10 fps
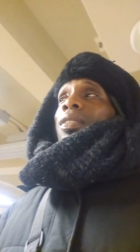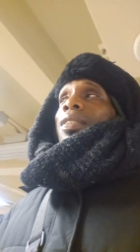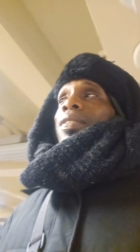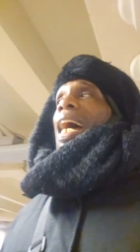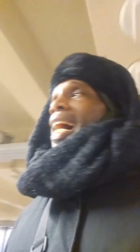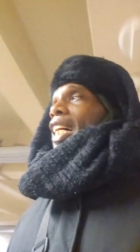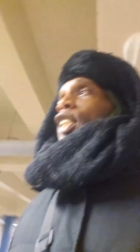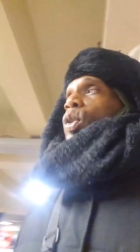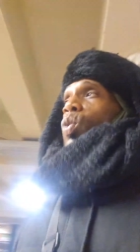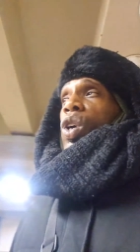
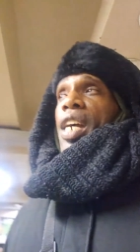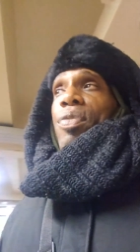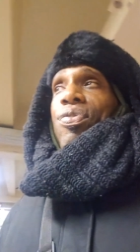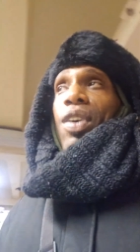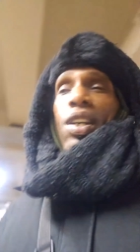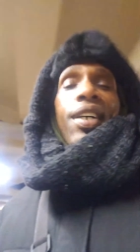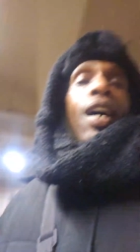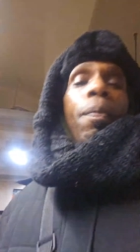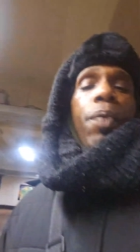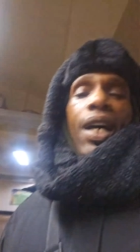That's where they fuck
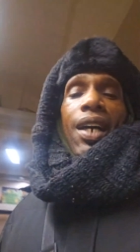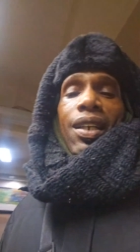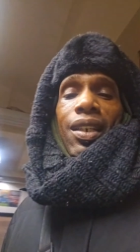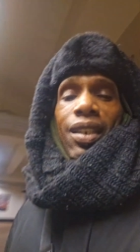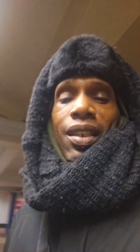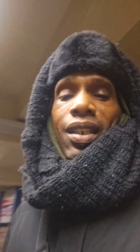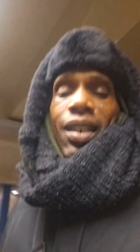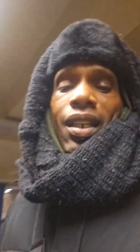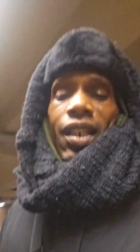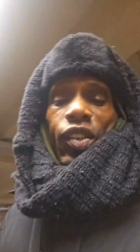up at.
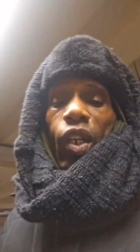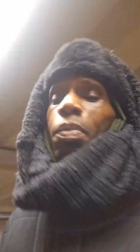So let me